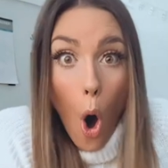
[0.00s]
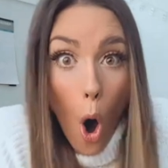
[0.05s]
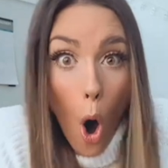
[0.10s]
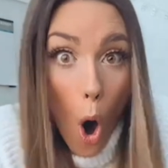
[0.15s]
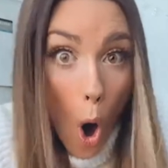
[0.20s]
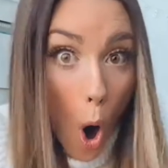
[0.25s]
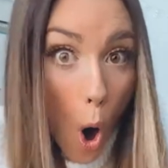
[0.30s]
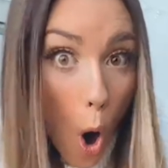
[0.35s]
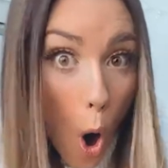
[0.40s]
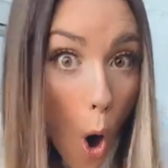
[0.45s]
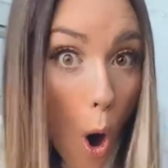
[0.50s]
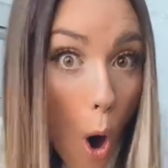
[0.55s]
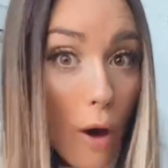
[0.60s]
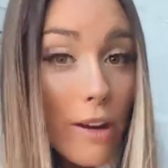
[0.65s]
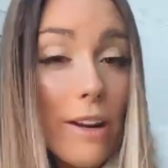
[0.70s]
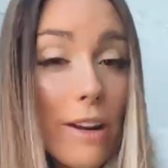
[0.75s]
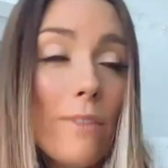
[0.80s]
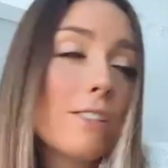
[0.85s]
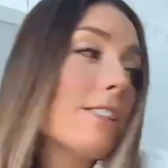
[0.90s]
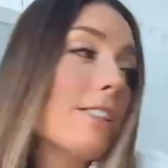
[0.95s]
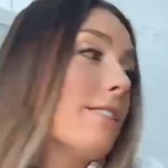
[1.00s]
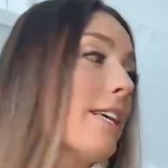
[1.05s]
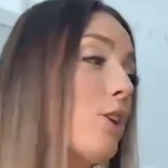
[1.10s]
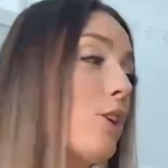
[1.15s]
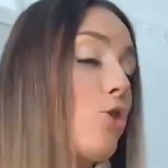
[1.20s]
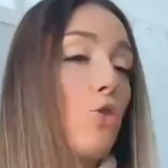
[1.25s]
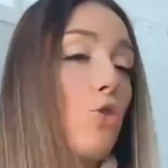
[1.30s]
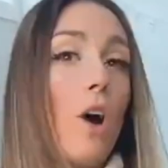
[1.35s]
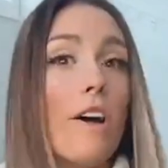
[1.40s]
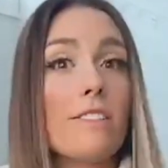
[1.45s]
And I was just
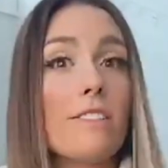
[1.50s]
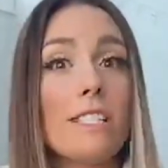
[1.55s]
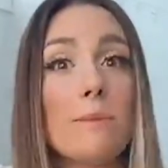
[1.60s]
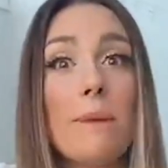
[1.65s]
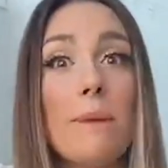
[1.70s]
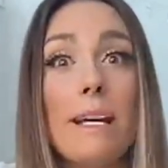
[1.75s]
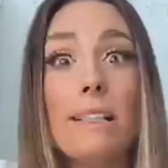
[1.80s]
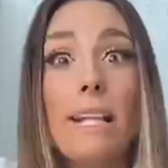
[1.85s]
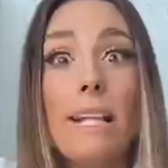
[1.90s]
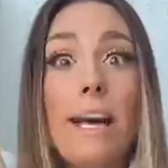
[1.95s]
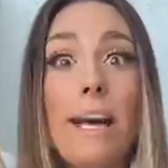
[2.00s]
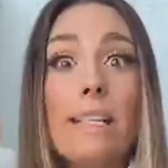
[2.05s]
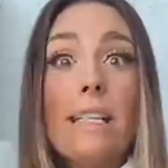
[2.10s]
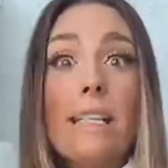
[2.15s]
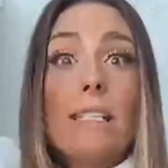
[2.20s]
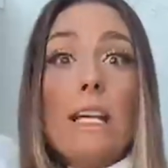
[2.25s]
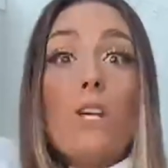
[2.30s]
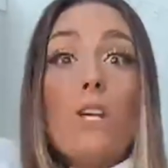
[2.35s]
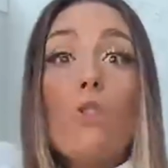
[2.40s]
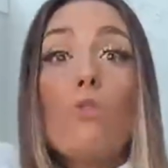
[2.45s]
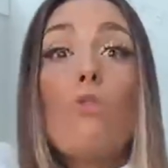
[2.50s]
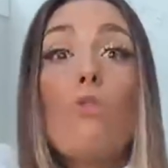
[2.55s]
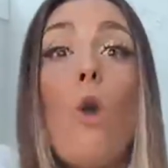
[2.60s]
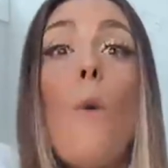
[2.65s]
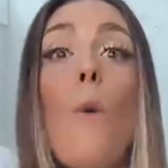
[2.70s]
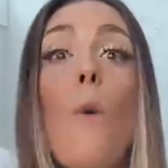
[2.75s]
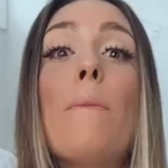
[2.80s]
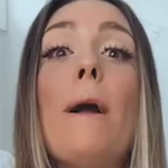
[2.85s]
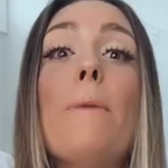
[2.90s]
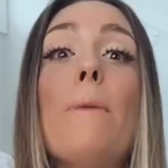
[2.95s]
like crossing my legs and like
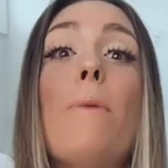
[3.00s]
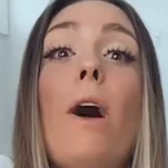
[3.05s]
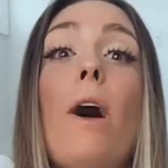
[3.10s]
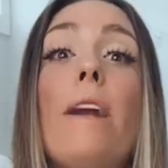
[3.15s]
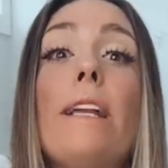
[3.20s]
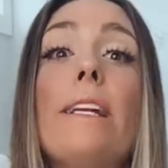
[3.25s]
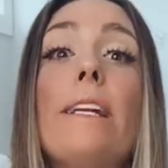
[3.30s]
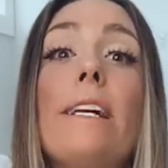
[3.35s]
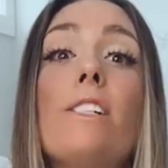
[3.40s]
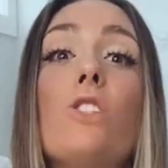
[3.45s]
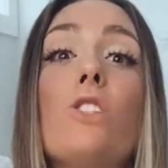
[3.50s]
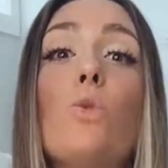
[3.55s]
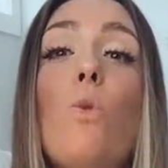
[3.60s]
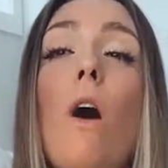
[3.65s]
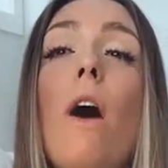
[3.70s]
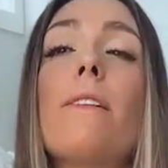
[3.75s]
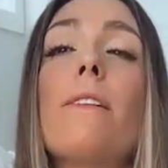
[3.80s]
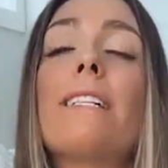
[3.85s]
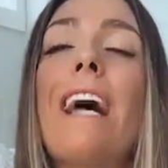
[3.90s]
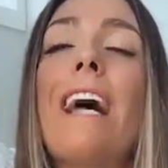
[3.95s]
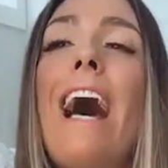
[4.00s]
throwing my body against the wall.